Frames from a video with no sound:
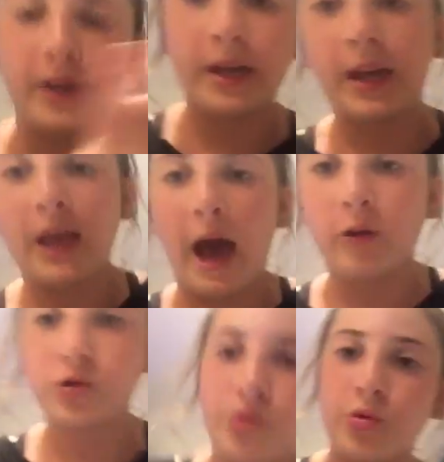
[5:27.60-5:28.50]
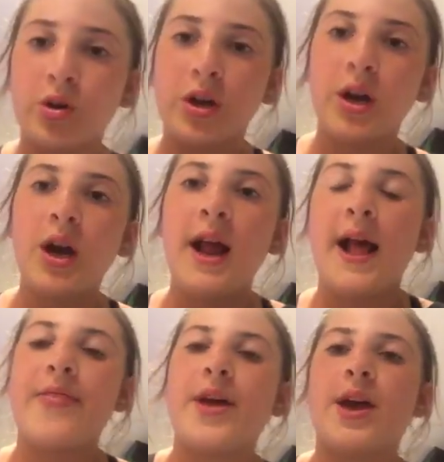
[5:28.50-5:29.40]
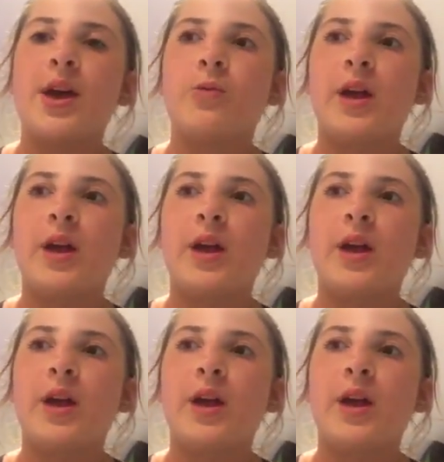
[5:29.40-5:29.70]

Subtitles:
big outdoor. And then